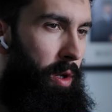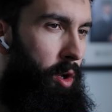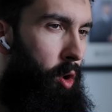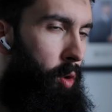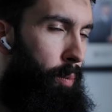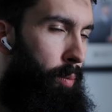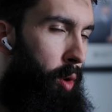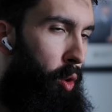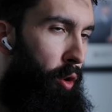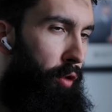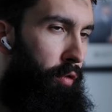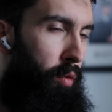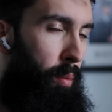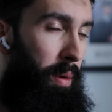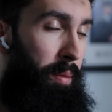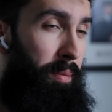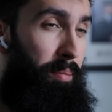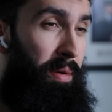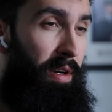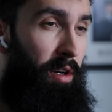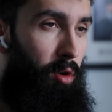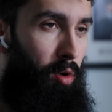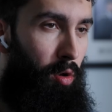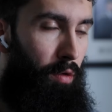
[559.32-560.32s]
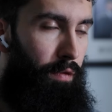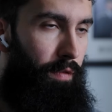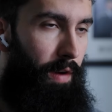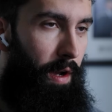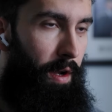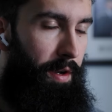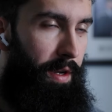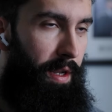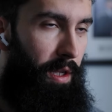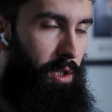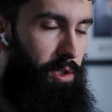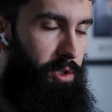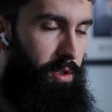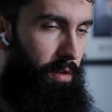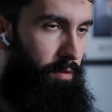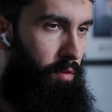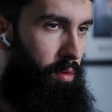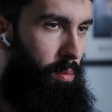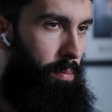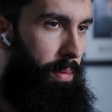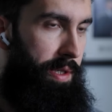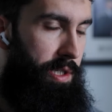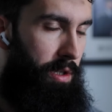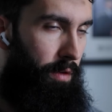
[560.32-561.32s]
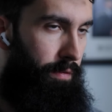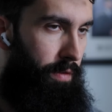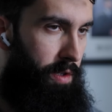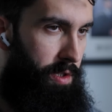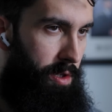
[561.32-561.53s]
We know both from empirical findings and from basic